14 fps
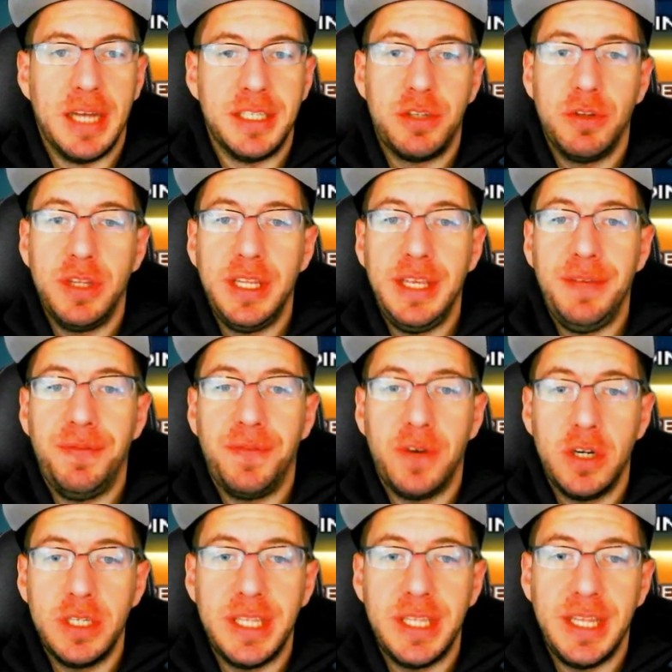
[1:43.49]
So the
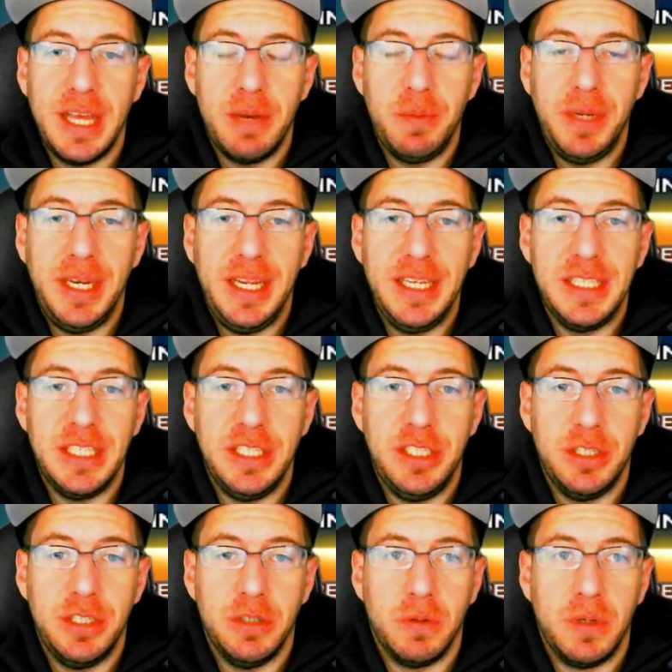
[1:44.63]
first thing that we need to
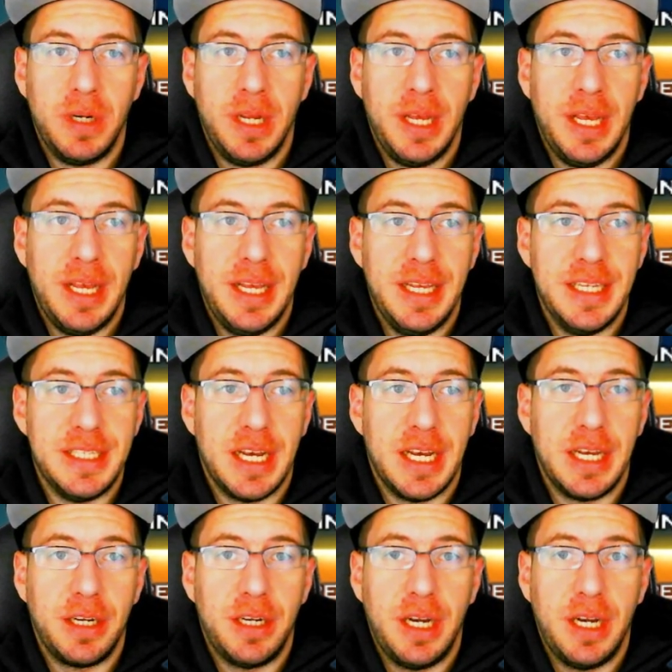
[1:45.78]
do is
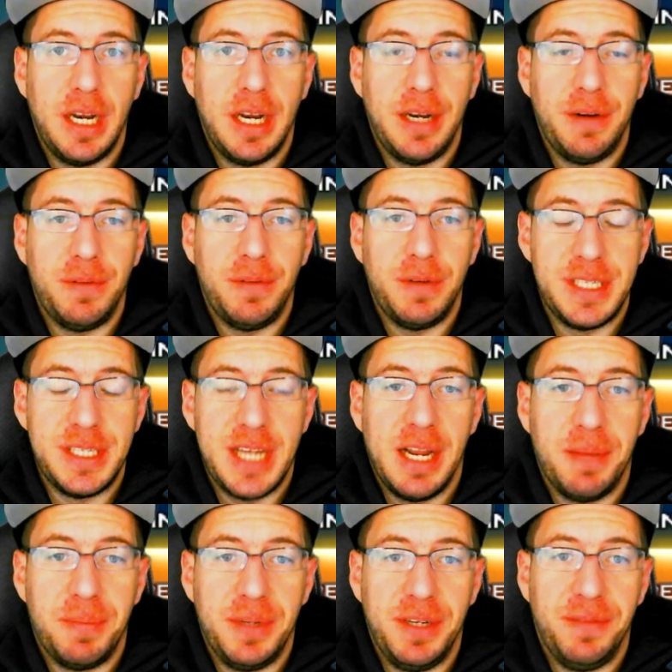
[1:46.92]
set
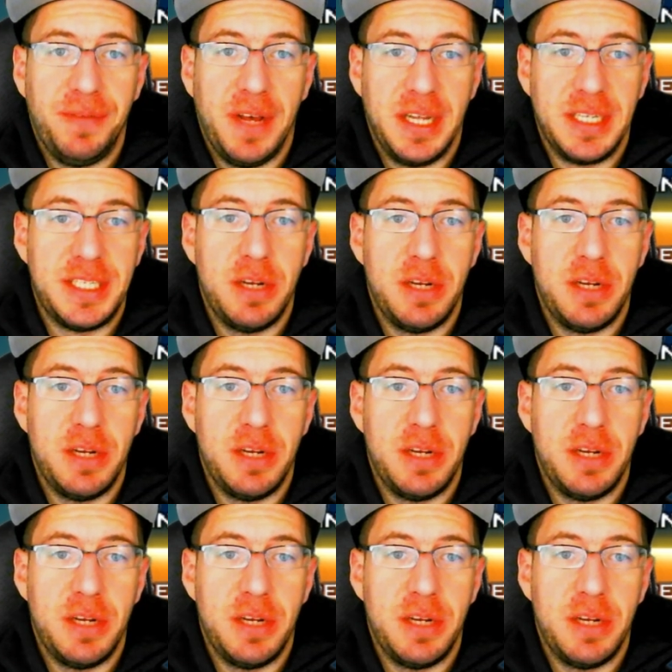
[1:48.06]
up a defense.